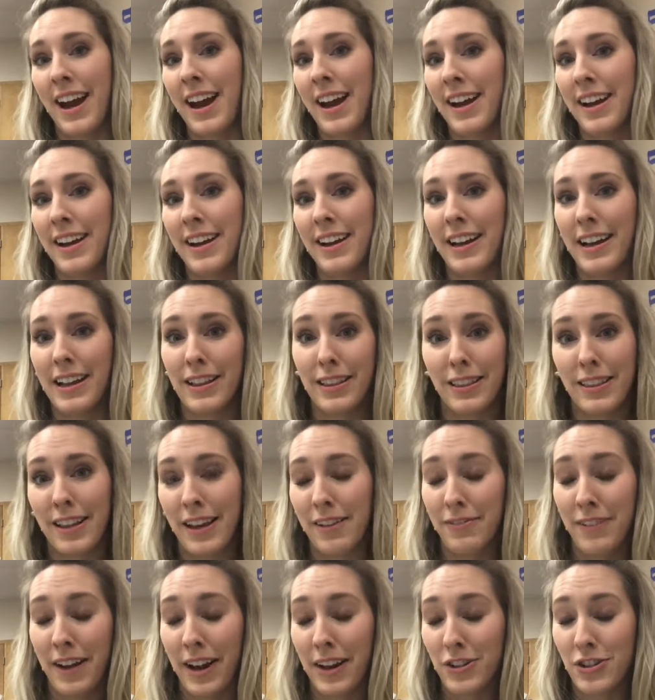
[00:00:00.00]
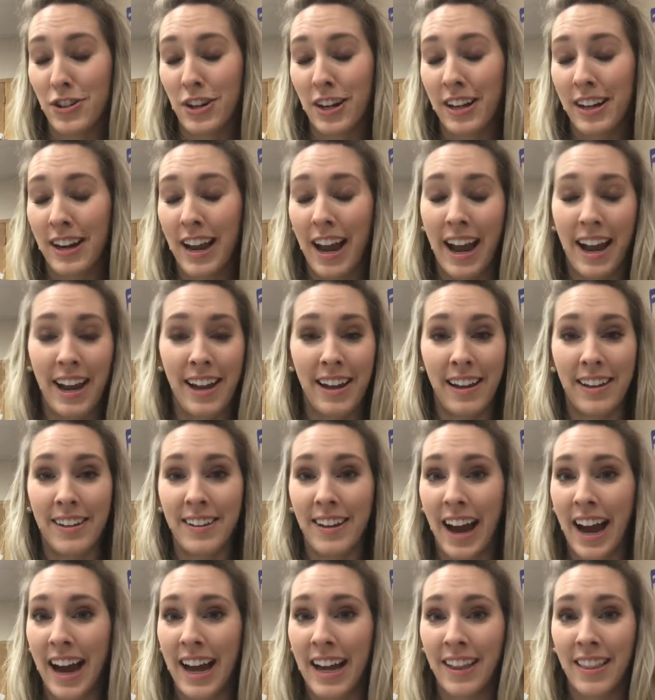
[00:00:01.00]
I love fashion,
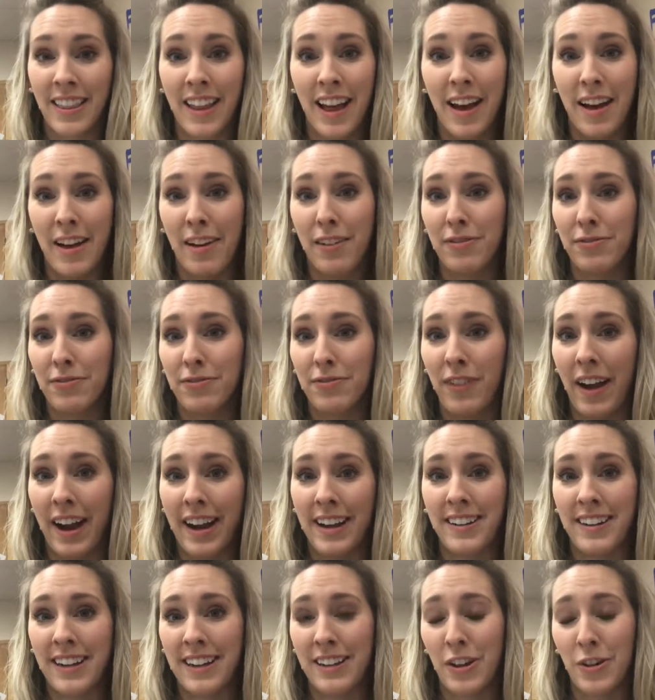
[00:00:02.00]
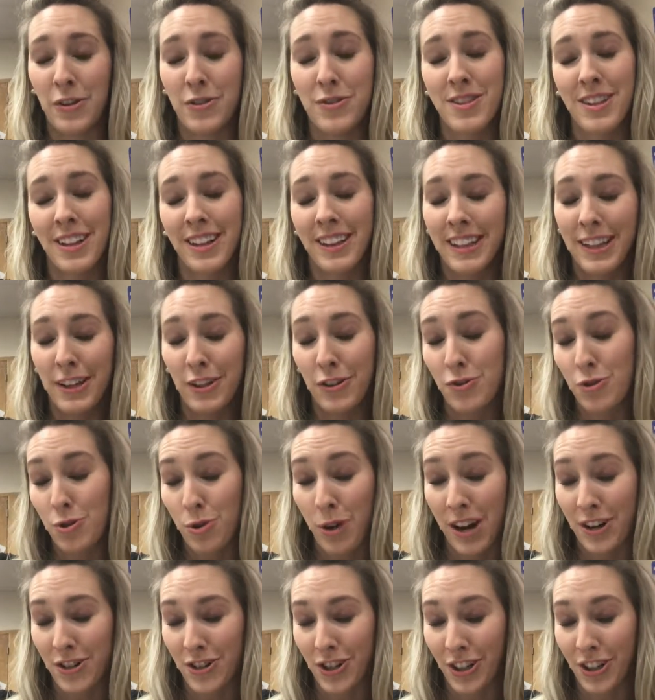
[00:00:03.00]
and I love finding those little
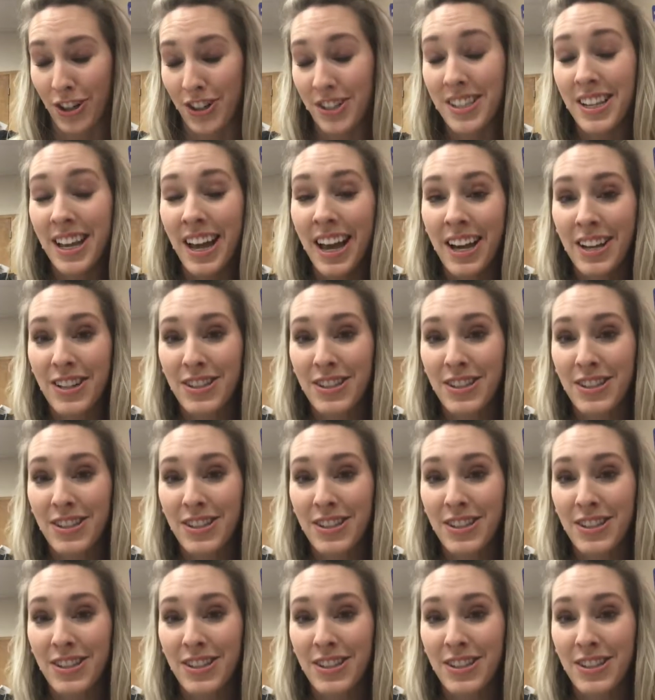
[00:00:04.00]
treasures.